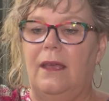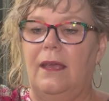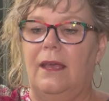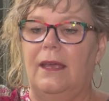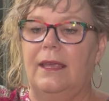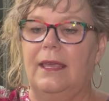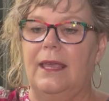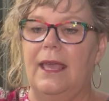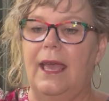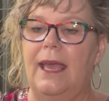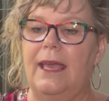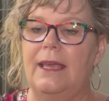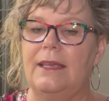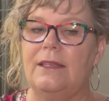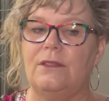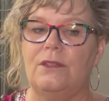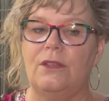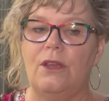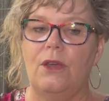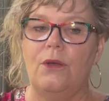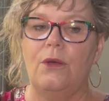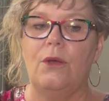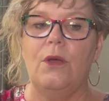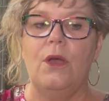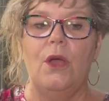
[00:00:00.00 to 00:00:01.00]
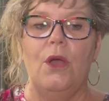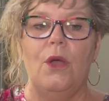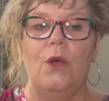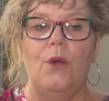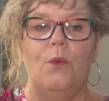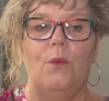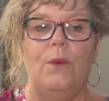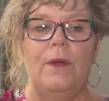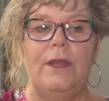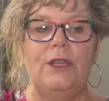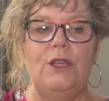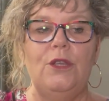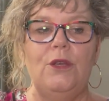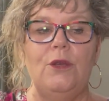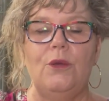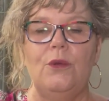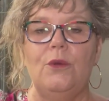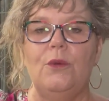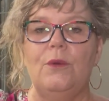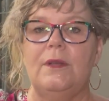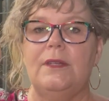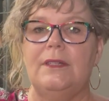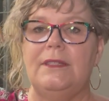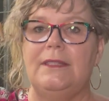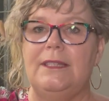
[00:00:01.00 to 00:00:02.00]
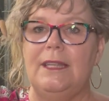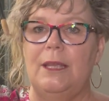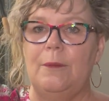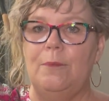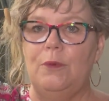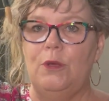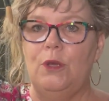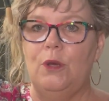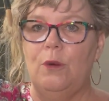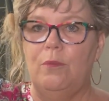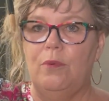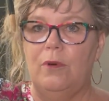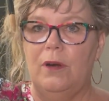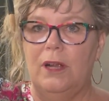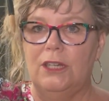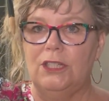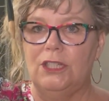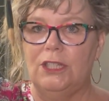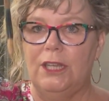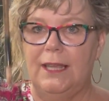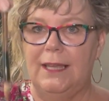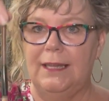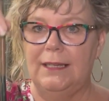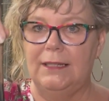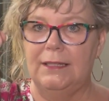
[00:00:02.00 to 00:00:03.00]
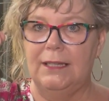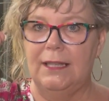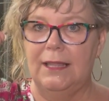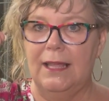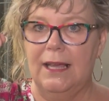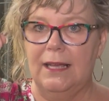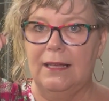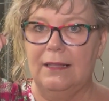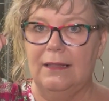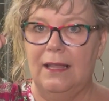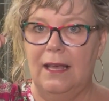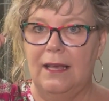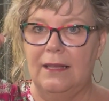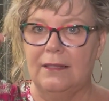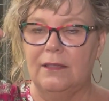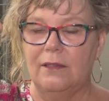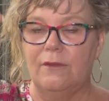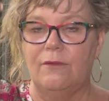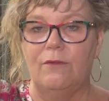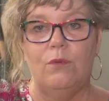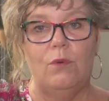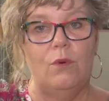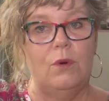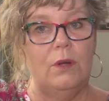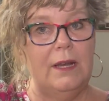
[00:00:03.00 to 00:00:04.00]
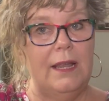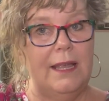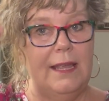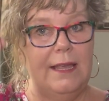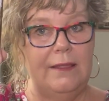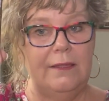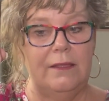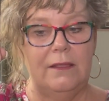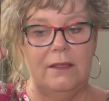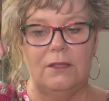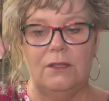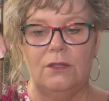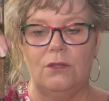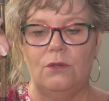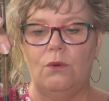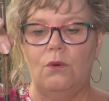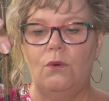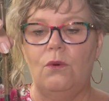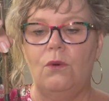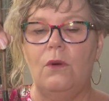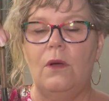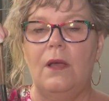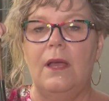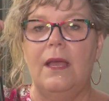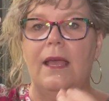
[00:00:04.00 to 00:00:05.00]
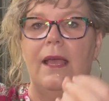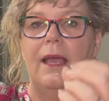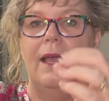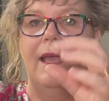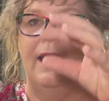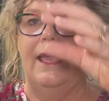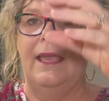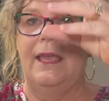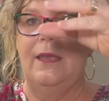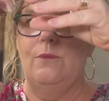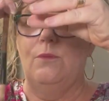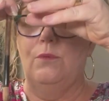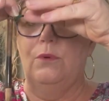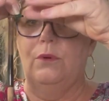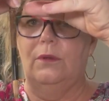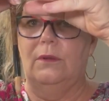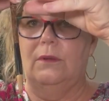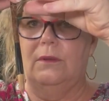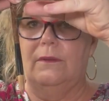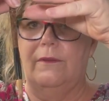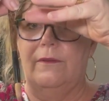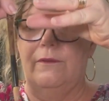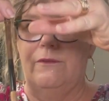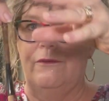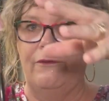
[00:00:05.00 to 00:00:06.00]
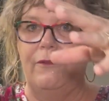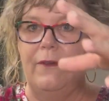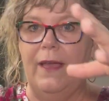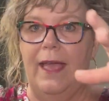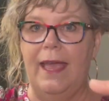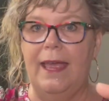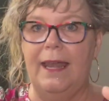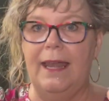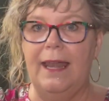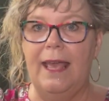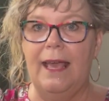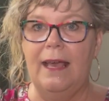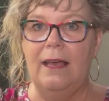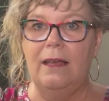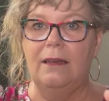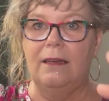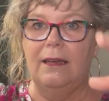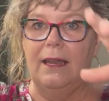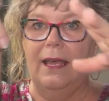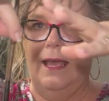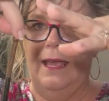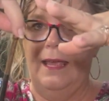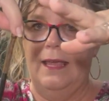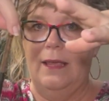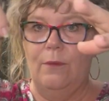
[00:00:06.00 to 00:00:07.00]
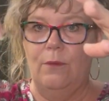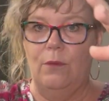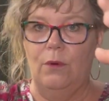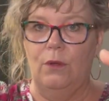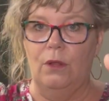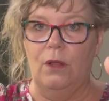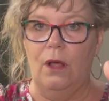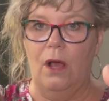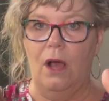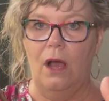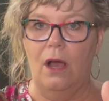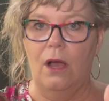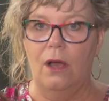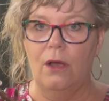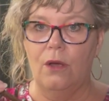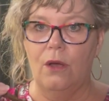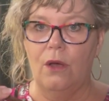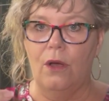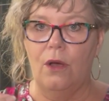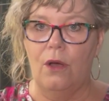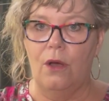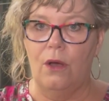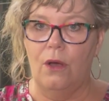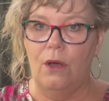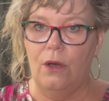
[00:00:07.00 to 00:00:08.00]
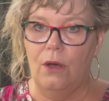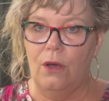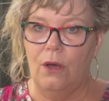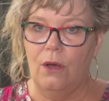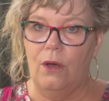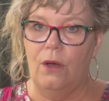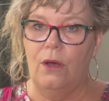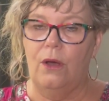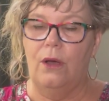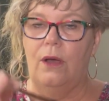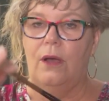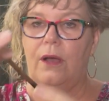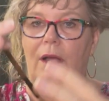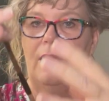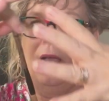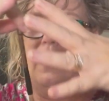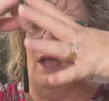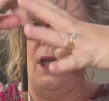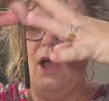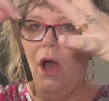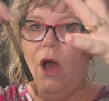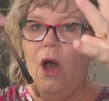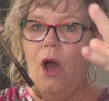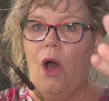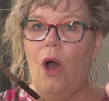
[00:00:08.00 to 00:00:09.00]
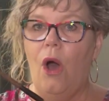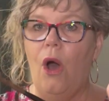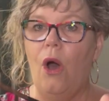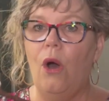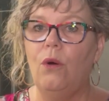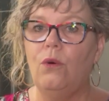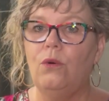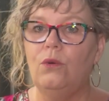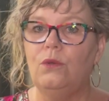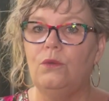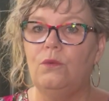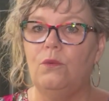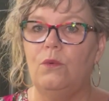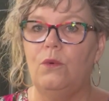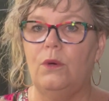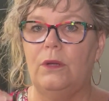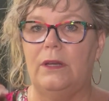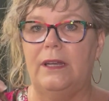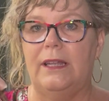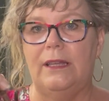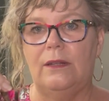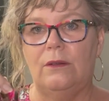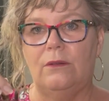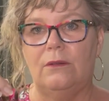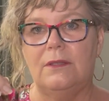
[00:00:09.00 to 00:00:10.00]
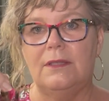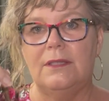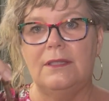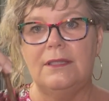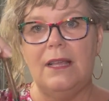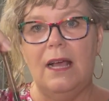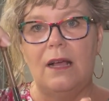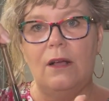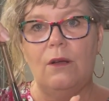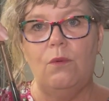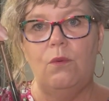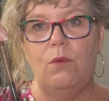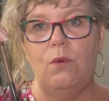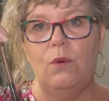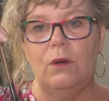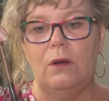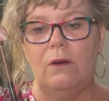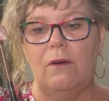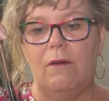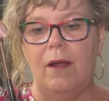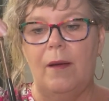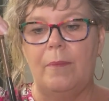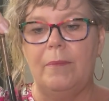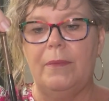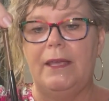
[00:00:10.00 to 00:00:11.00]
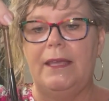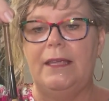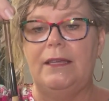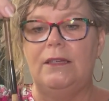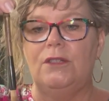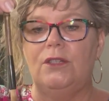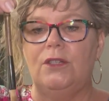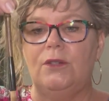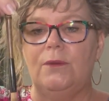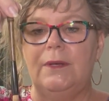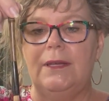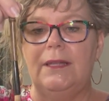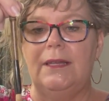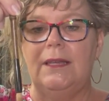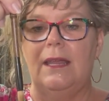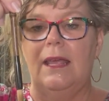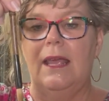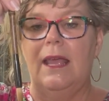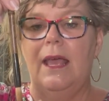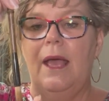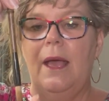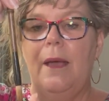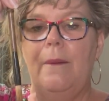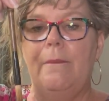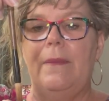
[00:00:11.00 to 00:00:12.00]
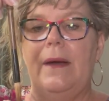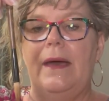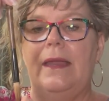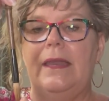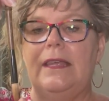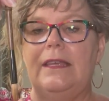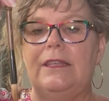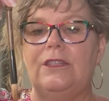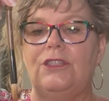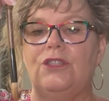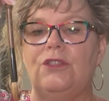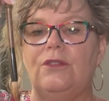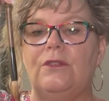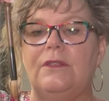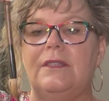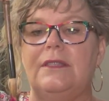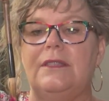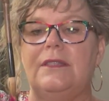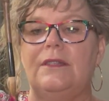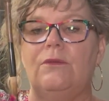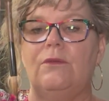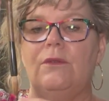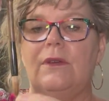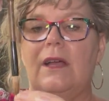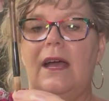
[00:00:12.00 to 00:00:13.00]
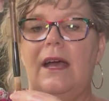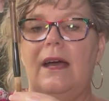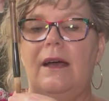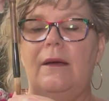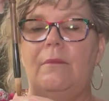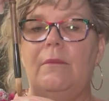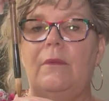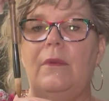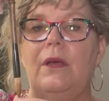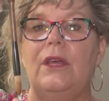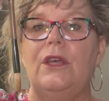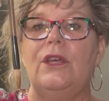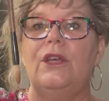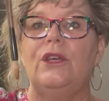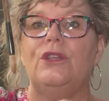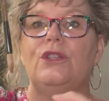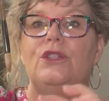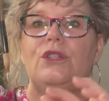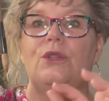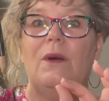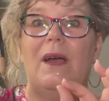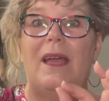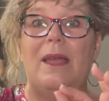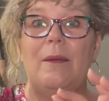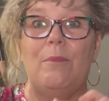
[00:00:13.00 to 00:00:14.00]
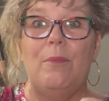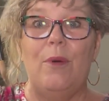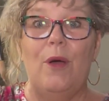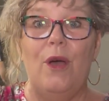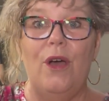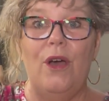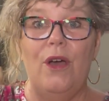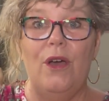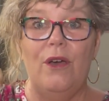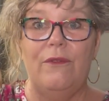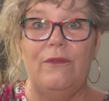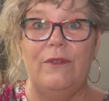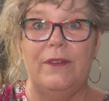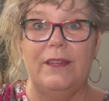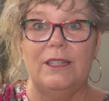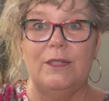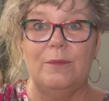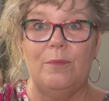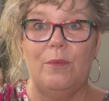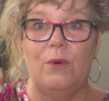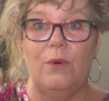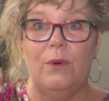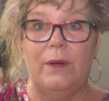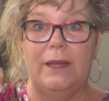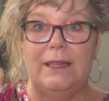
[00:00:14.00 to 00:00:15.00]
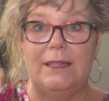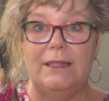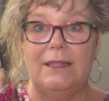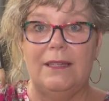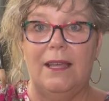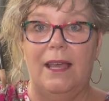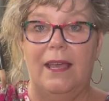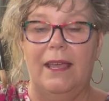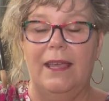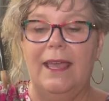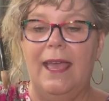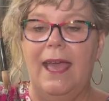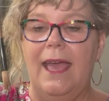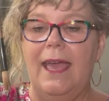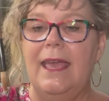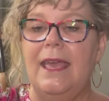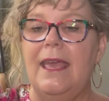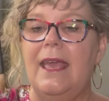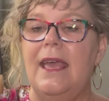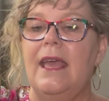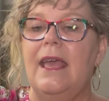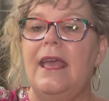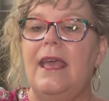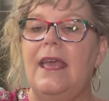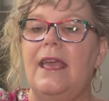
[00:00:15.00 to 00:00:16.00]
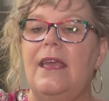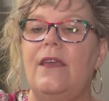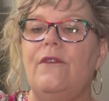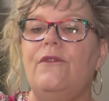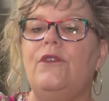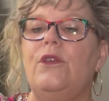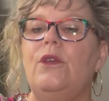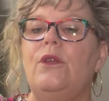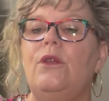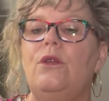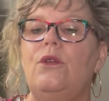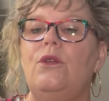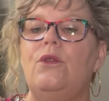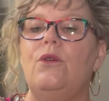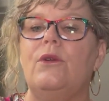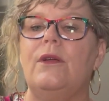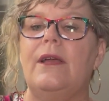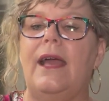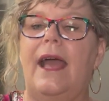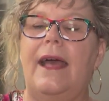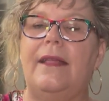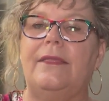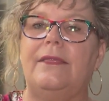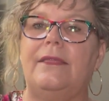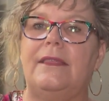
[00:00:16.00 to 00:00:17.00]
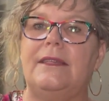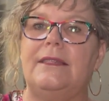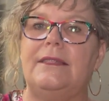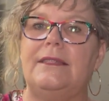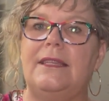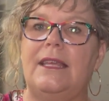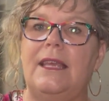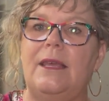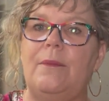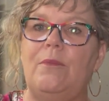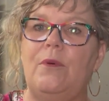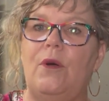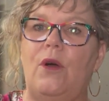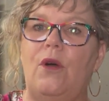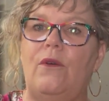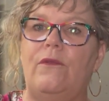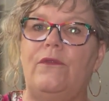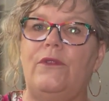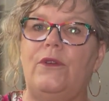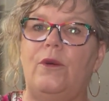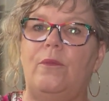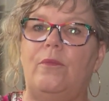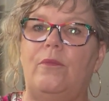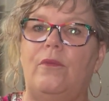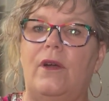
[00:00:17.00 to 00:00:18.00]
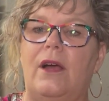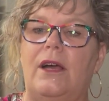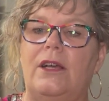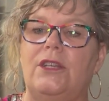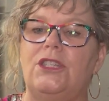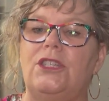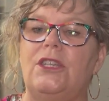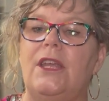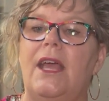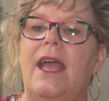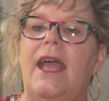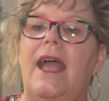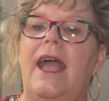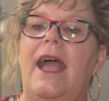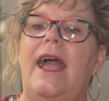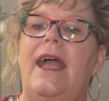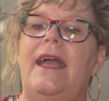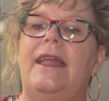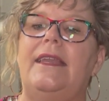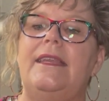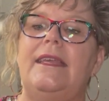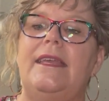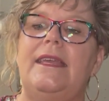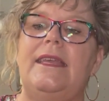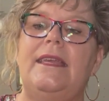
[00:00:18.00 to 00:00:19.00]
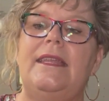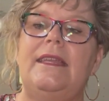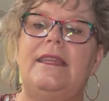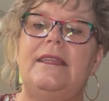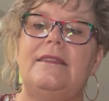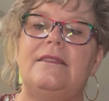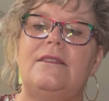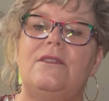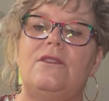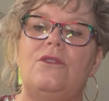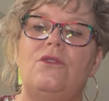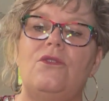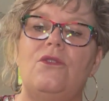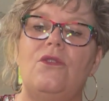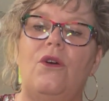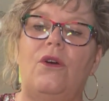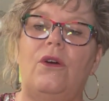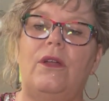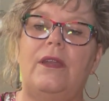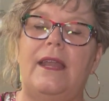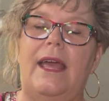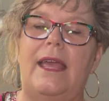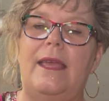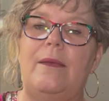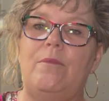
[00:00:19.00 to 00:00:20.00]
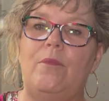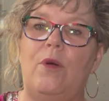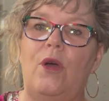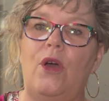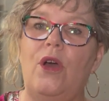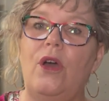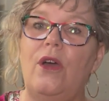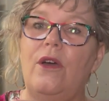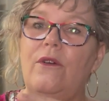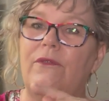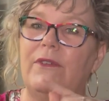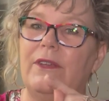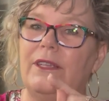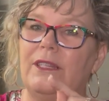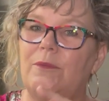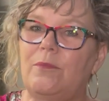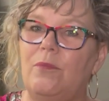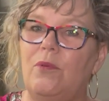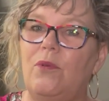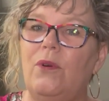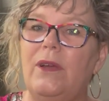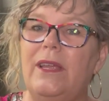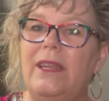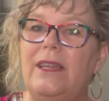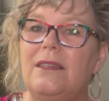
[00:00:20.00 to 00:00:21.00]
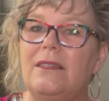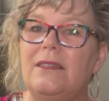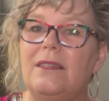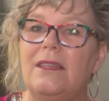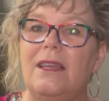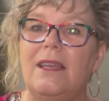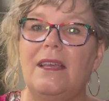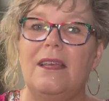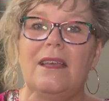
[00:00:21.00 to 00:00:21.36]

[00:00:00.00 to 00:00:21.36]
Okay, so when you dip your brush into that glass of water in the store, it will fan out, it will hold water, it'll suck water up into it, but it should still come to a perfect point. Okay, if you look at the tip of your brush and it is not a perfect point,